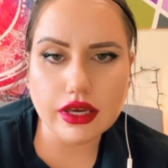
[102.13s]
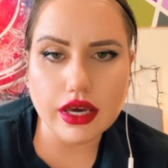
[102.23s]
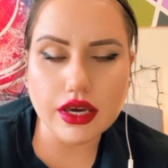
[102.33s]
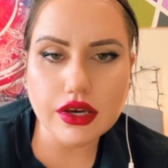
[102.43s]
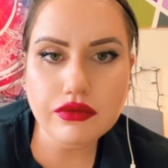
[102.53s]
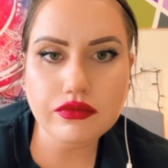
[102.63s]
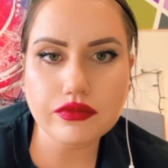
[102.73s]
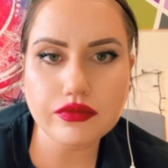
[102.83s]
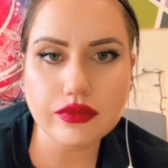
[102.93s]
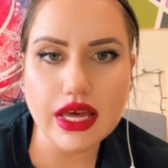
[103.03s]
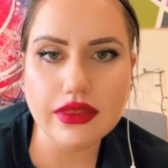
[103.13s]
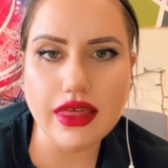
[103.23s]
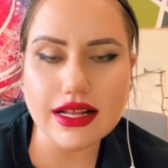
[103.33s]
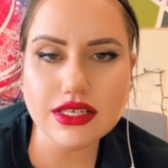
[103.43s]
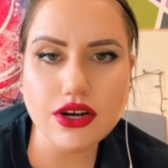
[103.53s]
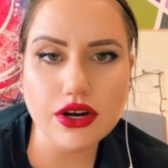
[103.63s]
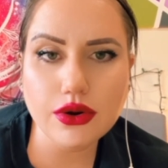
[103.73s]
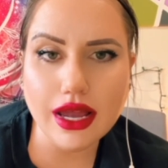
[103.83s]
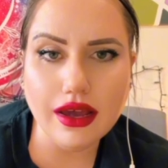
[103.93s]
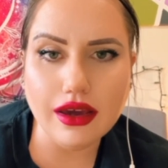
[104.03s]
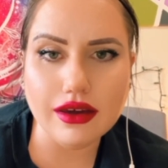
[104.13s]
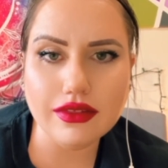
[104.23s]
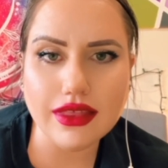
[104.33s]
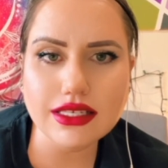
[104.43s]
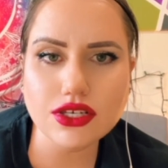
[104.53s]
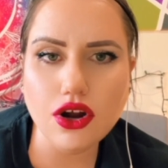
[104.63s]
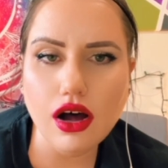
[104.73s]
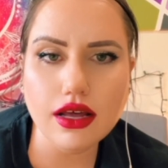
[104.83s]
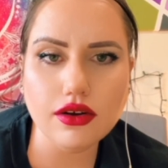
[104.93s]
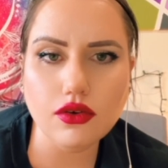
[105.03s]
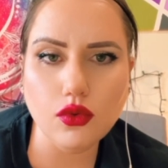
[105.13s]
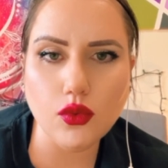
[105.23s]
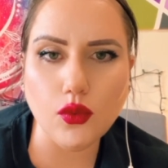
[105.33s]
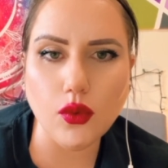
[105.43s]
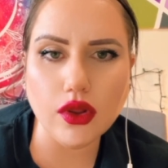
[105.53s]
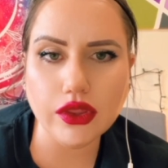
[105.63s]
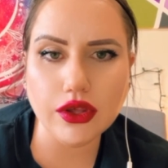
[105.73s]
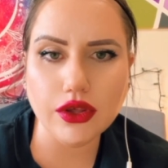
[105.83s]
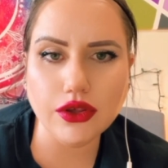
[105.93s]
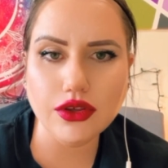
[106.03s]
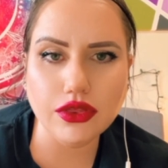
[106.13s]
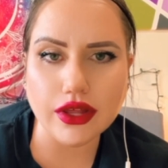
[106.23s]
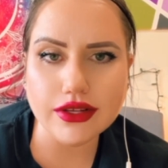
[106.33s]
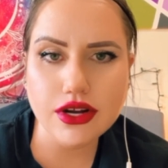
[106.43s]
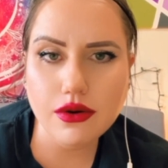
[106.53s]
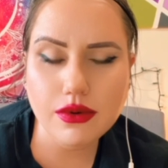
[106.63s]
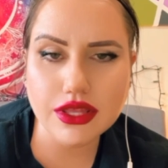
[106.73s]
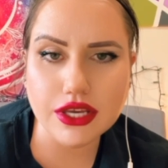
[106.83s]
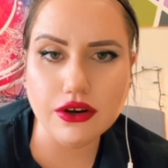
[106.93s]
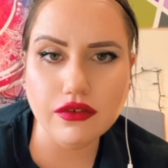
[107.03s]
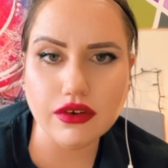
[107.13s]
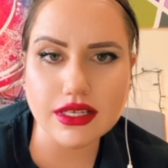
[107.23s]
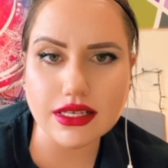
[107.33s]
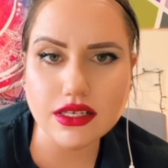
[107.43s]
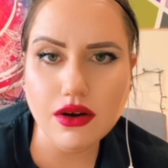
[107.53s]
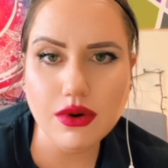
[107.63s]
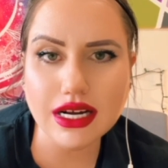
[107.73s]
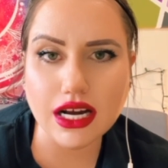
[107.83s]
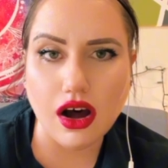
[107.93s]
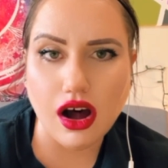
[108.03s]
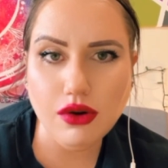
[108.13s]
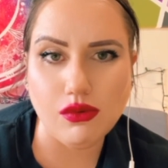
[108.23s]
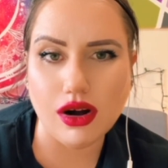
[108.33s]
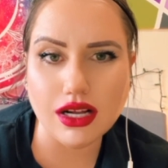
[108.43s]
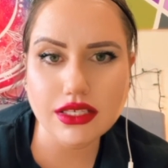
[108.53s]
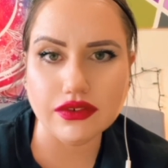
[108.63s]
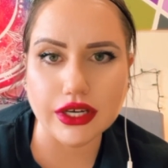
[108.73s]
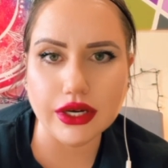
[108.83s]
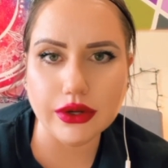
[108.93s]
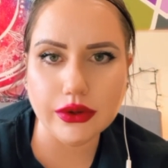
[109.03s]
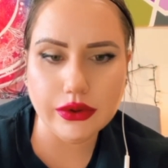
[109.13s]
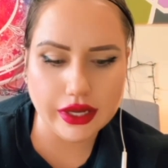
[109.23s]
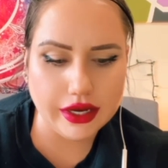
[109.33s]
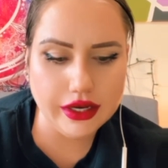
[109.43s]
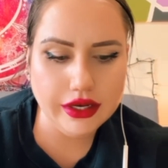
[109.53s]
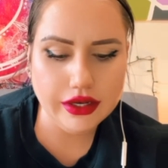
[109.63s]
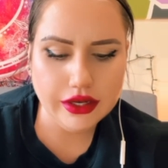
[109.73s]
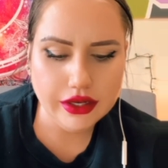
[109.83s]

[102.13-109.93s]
Okay? And that's not okay. That's not what the universe, that's not what God wants for you, okay?